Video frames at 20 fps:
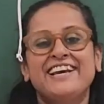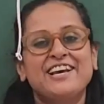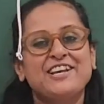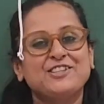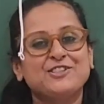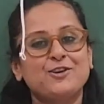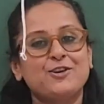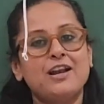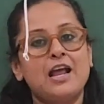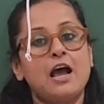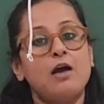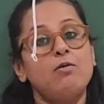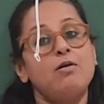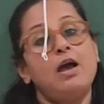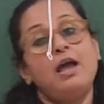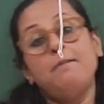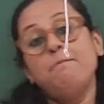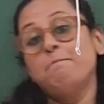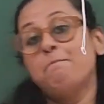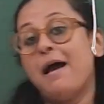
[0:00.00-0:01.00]
So now
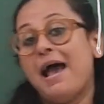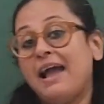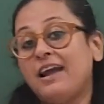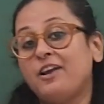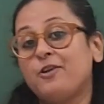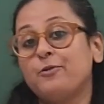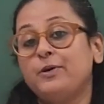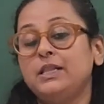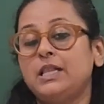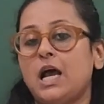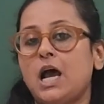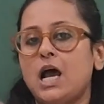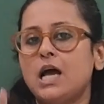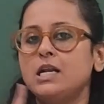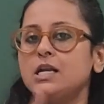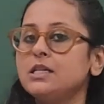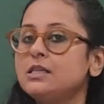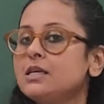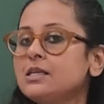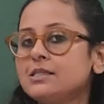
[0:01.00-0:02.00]
I am back with
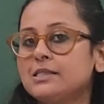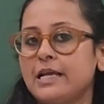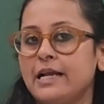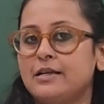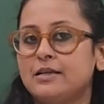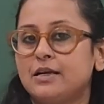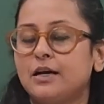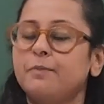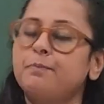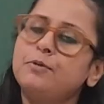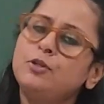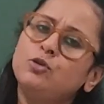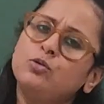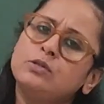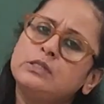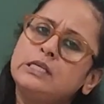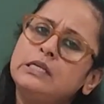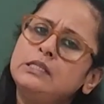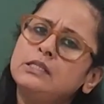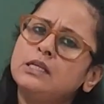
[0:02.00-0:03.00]
another setup
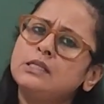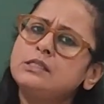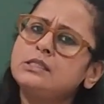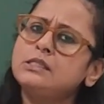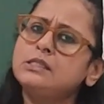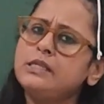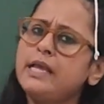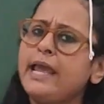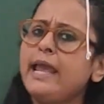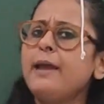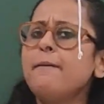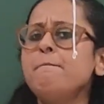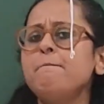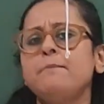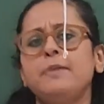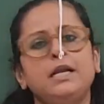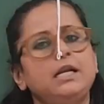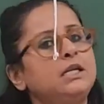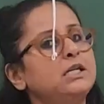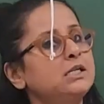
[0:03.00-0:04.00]
using the same
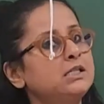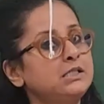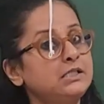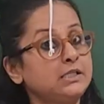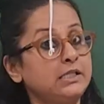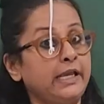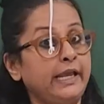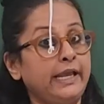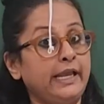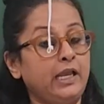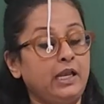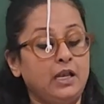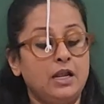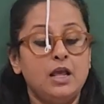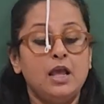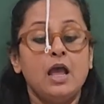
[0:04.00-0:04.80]
meter scale.